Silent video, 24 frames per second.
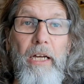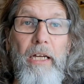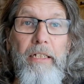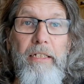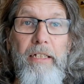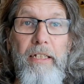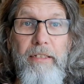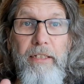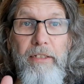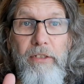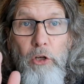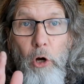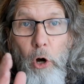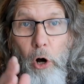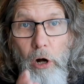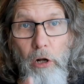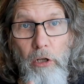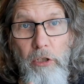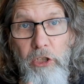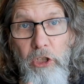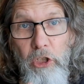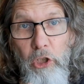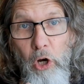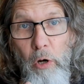this is
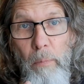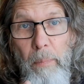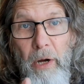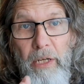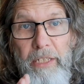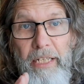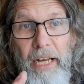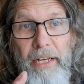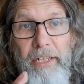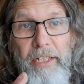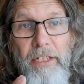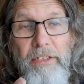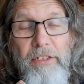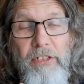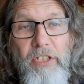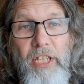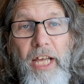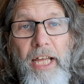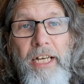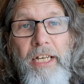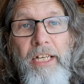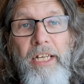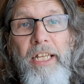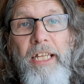also about
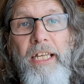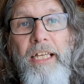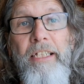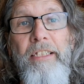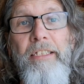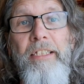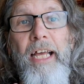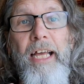understanding